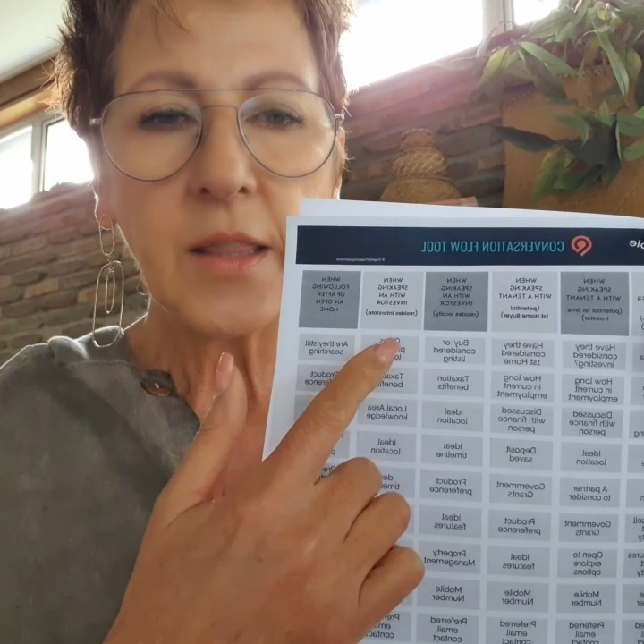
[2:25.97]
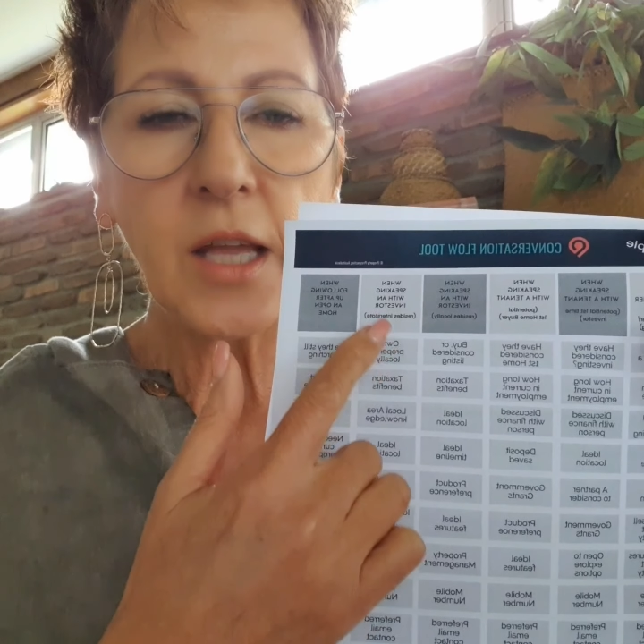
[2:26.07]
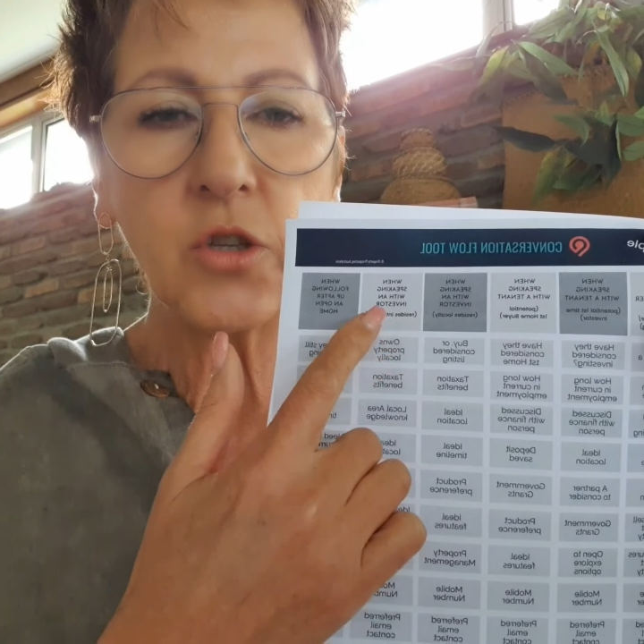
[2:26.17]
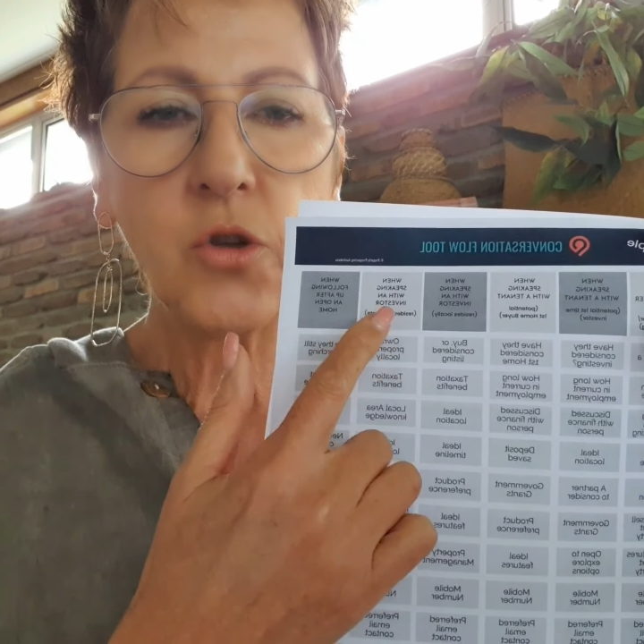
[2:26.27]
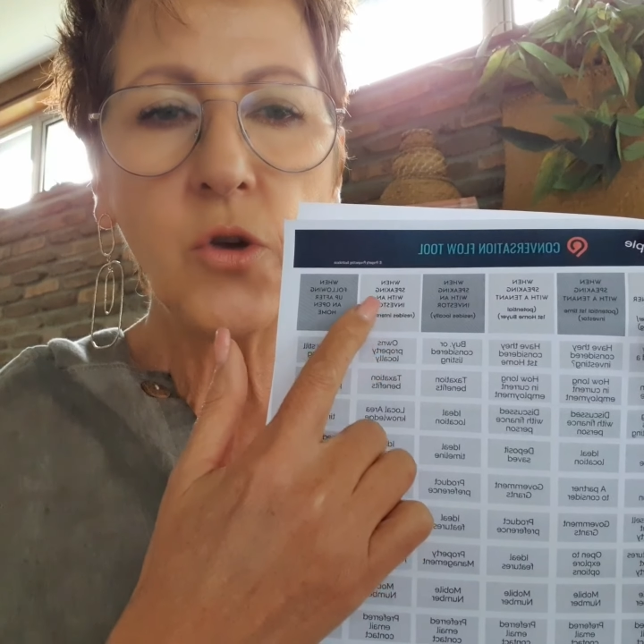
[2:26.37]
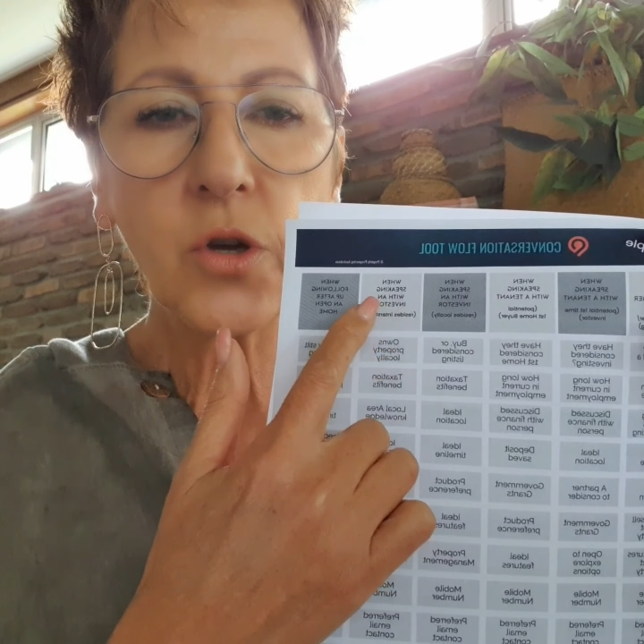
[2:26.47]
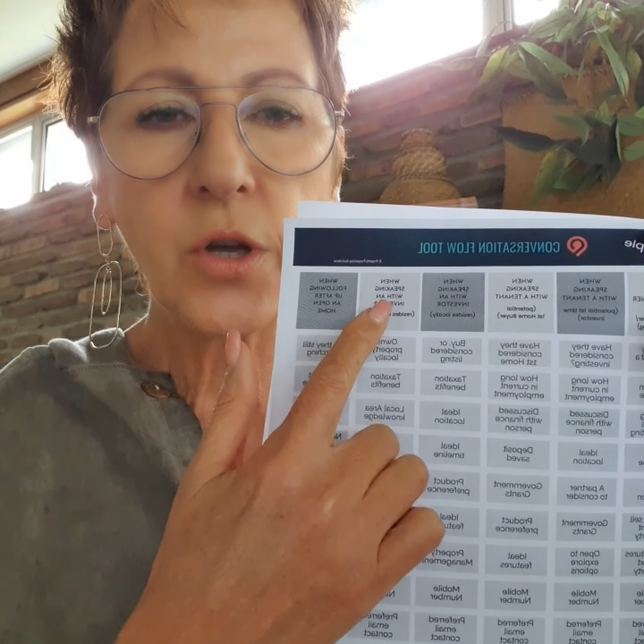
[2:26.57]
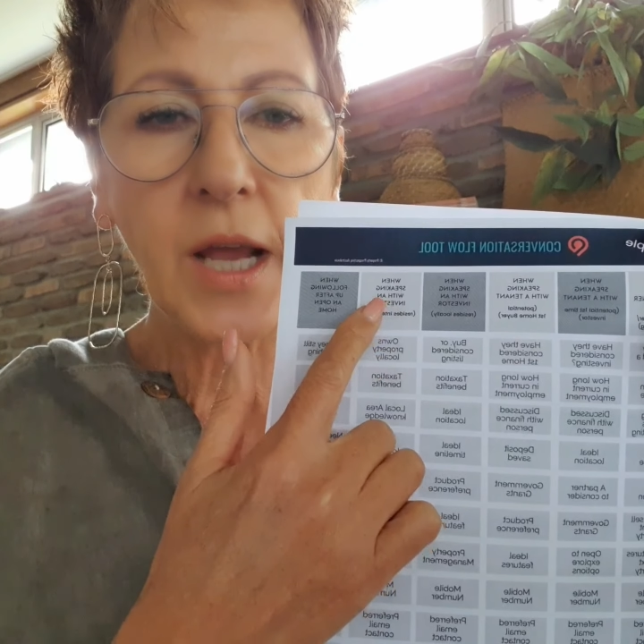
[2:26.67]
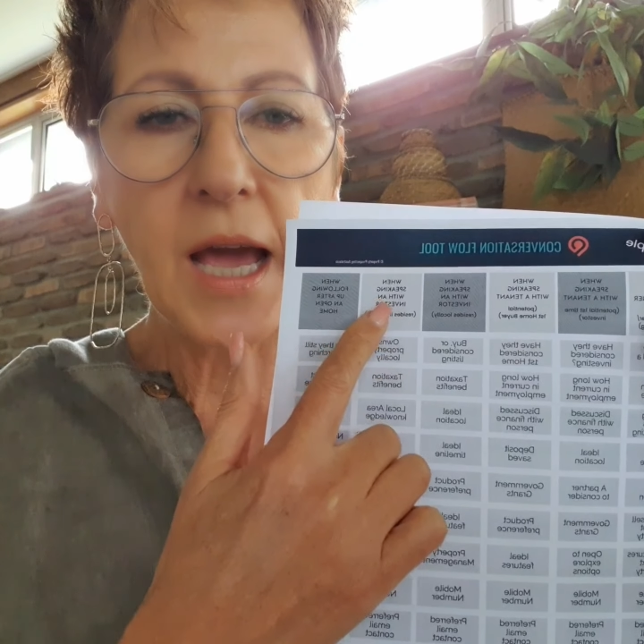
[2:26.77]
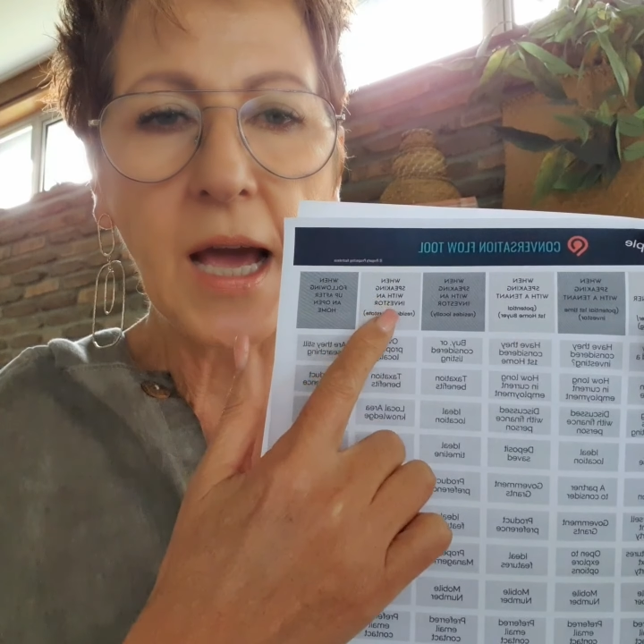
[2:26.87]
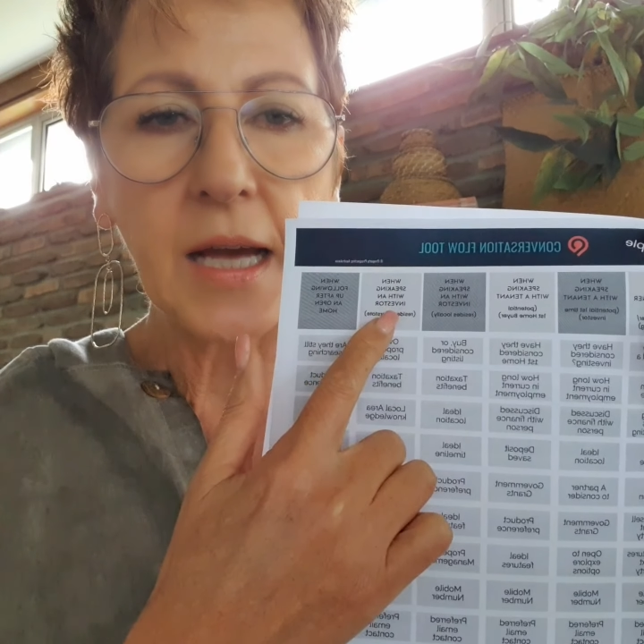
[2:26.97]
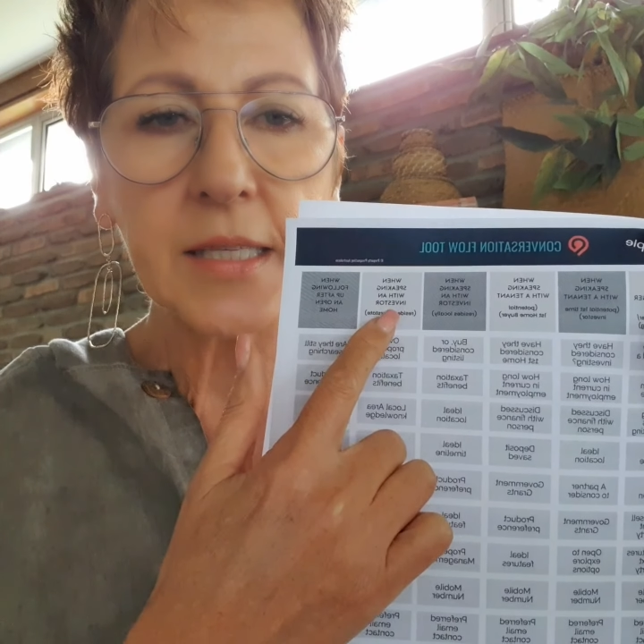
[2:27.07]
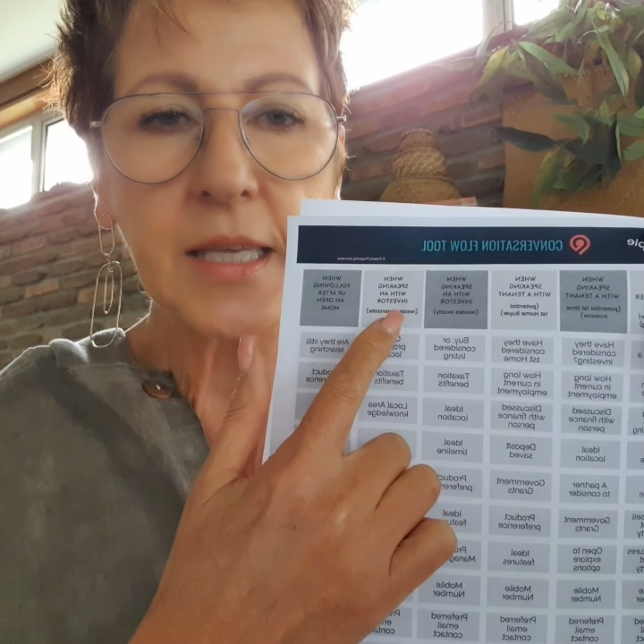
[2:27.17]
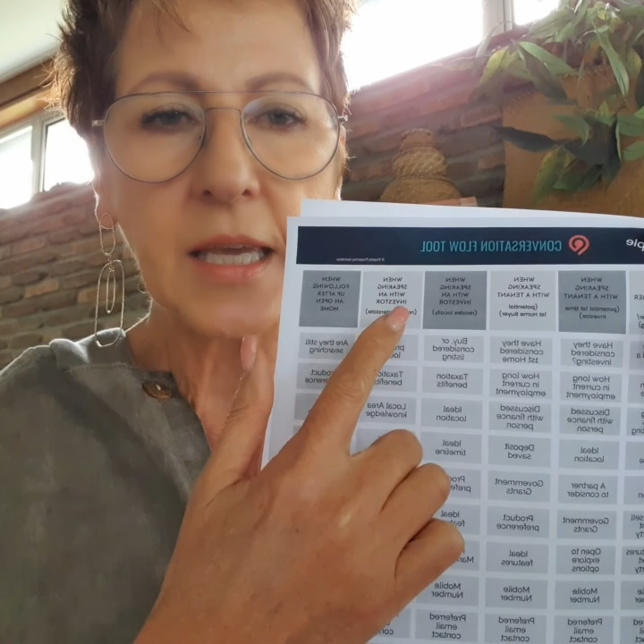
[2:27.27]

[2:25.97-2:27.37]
that you could ask